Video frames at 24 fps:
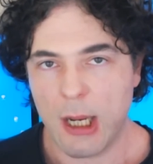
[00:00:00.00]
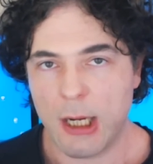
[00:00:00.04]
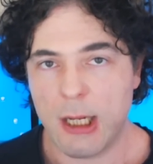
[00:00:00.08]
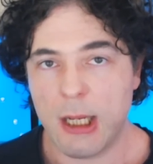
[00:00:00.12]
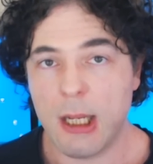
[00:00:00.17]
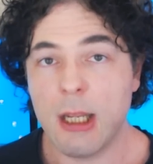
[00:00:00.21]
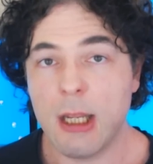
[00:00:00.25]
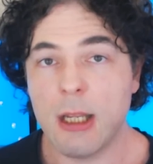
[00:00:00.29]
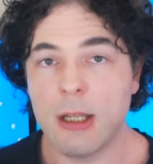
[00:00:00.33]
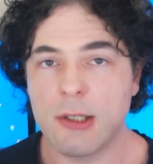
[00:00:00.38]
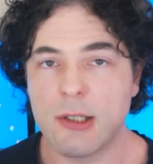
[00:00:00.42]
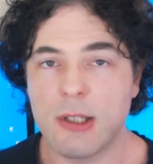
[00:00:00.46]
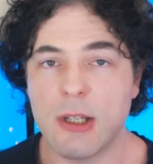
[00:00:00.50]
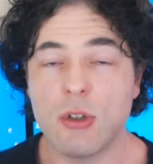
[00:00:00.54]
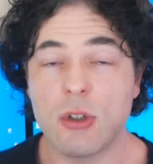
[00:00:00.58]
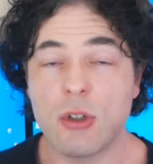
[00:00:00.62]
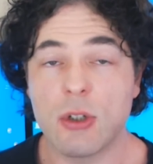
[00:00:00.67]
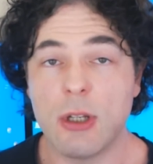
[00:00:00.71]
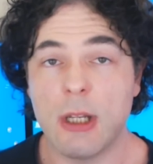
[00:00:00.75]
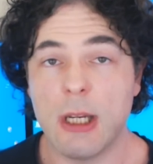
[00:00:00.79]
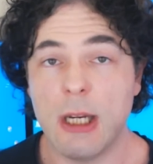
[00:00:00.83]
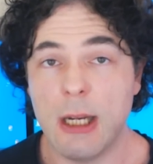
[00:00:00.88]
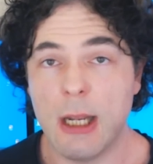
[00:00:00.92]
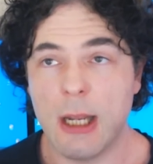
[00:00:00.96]
and he
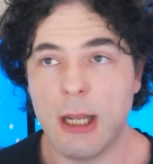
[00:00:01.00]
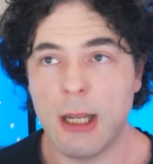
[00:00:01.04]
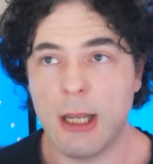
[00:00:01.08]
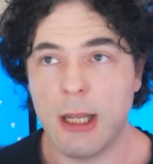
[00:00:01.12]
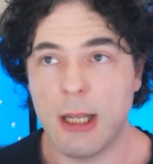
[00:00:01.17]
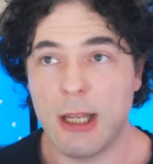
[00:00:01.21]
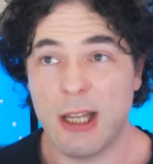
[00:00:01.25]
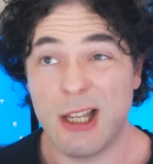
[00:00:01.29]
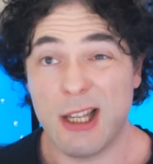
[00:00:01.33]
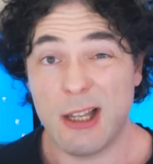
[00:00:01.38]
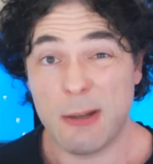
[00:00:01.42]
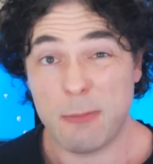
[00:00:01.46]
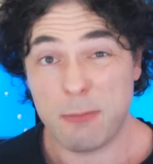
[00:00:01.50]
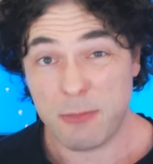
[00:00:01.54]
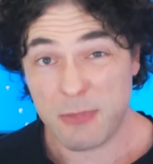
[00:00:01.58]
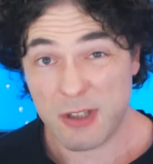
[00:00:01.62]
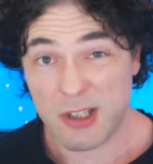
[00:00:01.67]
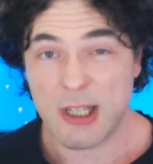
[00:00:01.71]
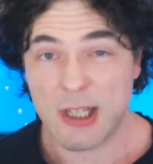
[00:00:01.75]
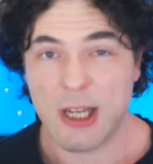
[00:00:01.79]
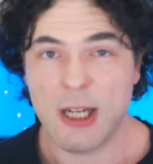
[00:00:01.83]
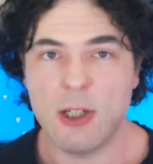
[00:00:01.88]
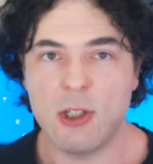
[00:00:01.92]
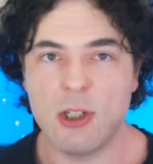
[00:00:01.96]
essentially uh,
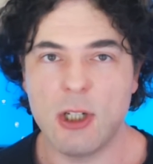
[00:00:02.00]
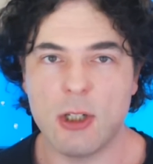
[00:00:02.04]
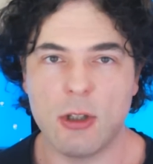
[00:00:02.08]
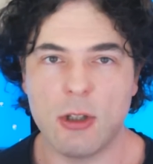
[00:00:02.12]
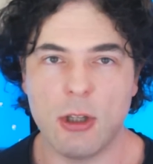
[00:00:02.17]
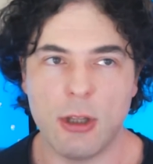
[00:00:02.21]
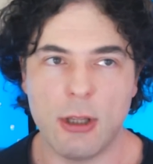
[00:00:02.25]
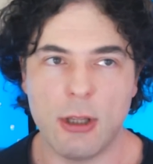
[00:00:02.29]
stated that the